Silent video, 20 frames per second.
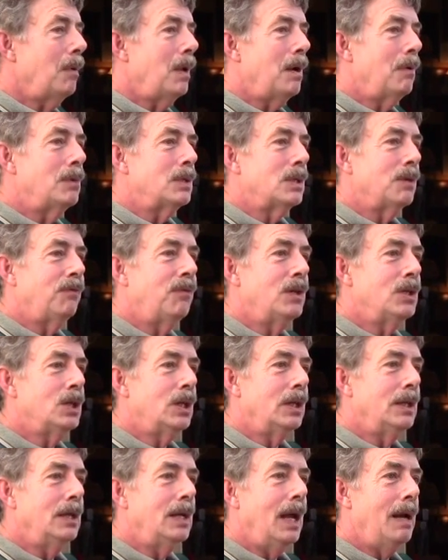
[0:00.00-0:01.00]
It was
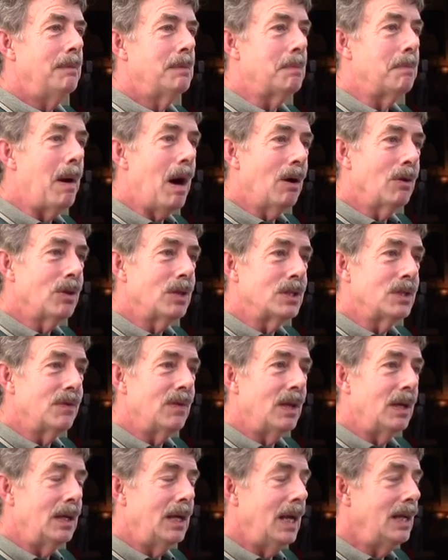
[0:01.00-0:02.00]
officially named
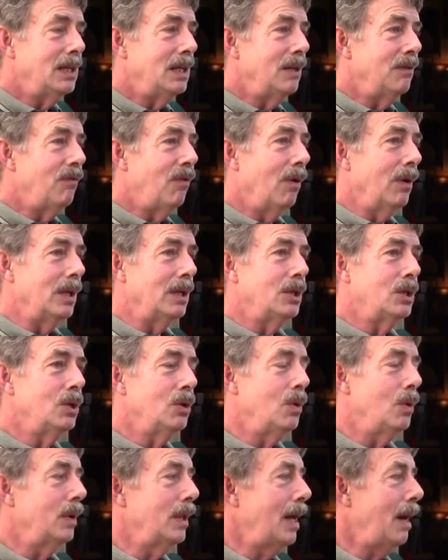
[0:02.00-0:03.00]
Marthasville in
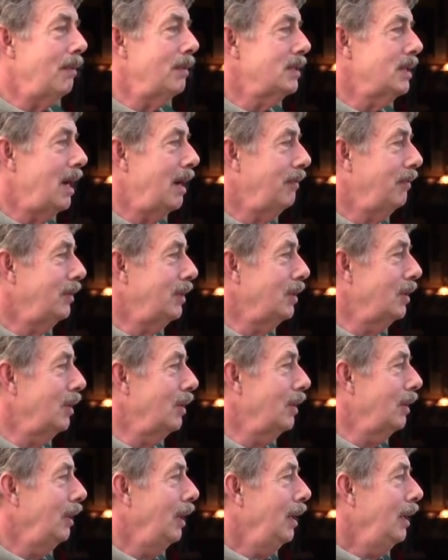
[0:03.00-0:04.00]
1842, and that was
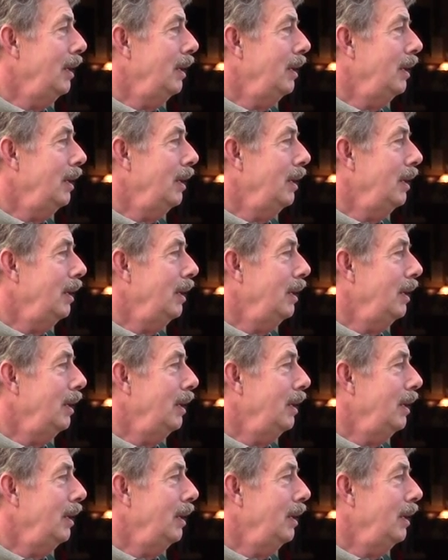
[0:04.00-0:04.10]
after